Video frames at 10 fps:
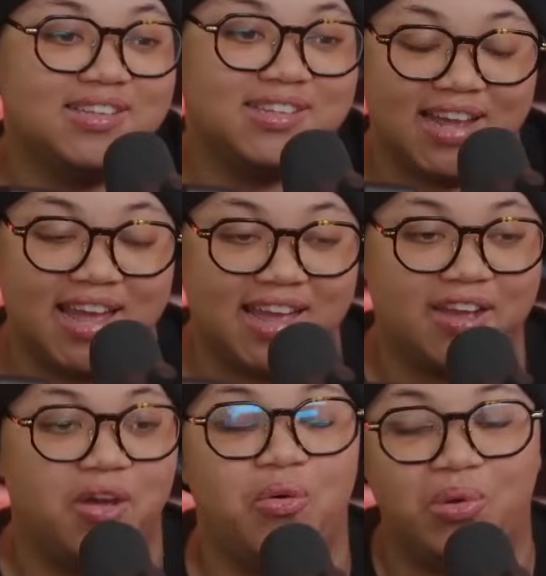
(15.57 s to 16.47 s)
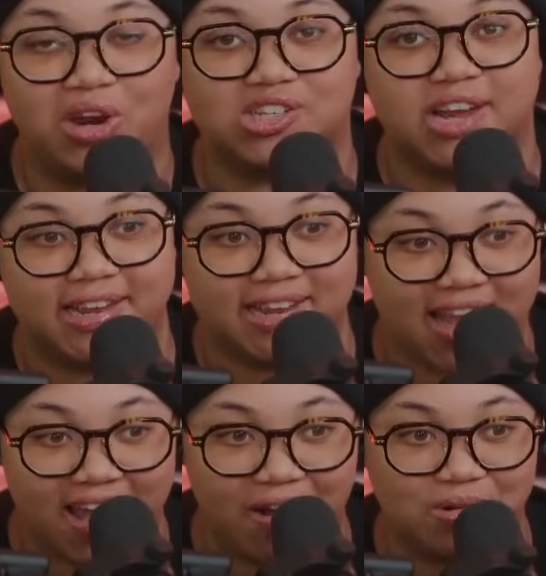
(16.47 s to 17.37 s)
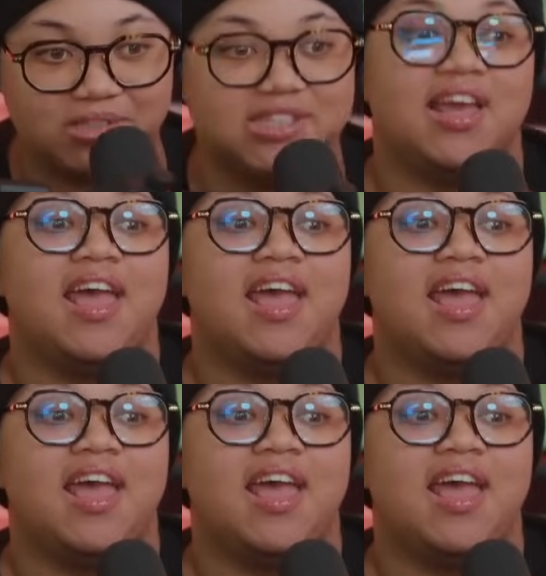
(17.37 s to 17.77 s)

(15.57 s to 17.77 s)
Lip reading: Today we are checking out